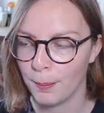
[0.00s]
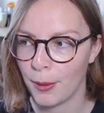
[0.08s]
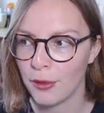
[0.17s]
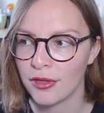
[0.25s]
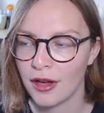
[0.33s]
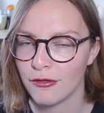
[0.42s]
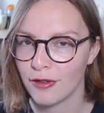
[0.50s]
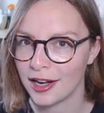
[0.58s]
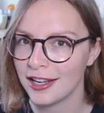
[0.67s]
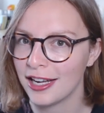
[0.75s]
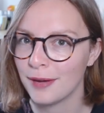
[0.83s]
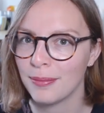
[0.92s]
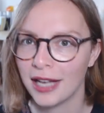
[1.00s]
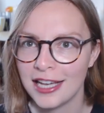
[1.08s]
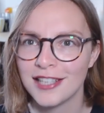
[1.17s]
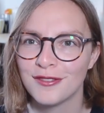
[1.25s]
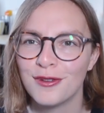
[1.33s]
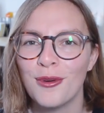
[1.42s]
both a friendlier
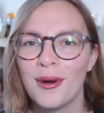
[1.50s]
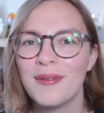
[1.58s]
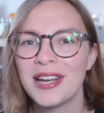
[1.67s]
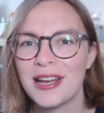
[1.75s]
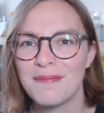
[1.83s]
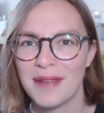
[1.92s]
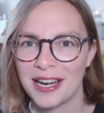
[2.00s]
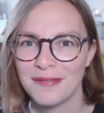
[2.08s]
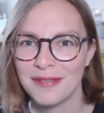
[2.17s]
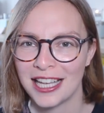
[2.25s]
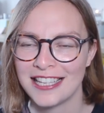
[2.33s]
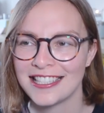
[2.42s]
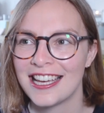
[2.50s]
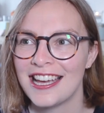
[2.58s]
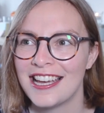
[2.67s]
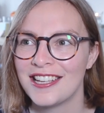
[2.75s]
place for women, a better place